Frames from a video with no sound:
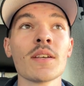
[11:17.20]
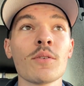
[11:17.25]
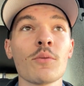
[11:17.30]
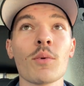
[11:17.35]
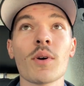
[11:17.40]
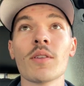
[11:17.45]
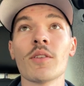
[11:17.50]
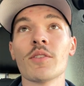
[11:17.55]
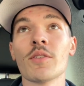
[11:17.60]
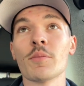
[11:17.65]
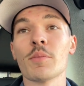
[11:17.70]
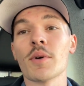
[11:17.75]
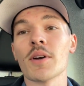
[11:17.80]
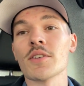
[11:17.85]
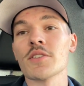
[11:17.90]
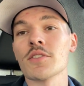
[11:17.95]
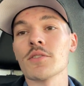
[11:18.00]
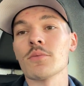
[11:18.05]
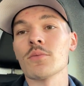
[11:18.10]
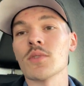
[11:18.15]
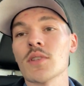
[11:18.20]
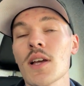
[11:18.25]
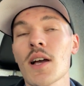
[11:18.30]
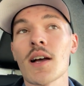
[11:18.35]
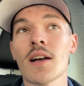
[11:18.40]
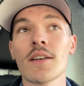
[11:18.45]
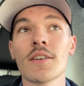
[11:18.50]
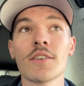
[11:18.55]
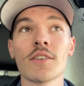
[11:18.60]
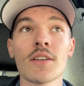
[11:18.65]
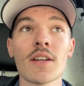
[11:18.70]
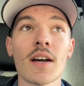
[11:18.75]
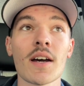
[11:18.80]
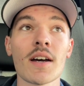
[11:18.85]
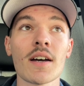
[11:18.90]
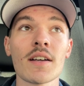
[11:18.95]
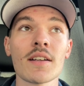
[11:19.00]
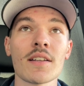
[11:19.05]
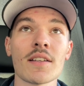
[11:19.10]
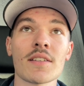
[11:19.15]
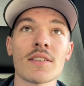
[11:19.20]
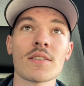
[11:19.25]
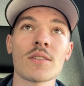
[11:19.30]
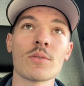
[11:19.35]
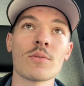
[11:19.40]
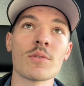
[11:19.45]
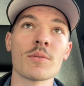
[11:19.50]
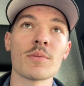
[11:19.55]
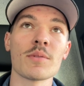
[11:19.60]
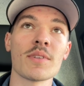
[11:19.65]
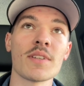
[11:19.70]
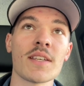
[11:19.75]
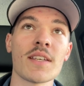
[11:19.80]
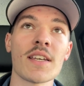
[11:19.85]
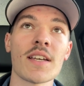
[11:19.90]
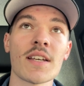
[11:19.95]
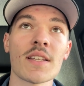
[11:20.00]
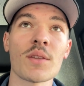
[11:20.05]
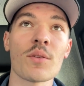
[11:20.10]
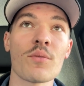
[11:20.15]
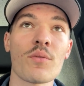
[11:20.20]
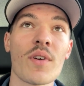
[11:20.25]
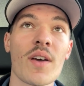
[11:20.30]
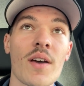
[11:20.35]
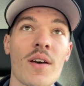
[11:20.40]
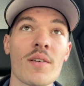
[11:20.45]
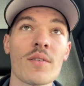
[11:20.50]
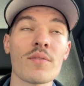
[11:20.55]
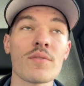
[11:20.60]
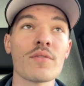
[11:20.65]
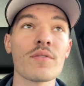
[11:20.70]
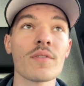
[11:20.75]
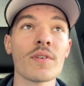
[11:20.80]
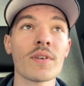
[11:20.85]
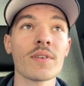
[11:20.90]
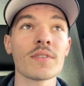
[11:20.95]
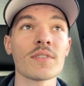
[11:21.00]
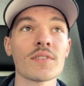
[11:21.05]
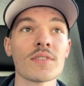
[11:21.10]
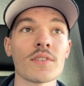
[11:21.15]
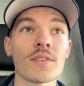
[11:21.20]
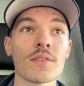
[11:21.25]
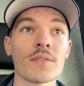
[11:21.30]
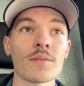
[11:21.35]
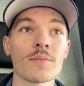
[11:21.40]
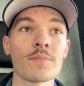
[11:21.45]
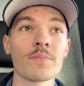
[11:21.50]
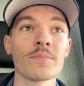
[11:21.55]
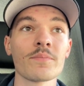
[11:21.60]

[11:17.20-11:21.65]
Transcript: whether the pressure was high or not, it still would have been leaking at the valve. So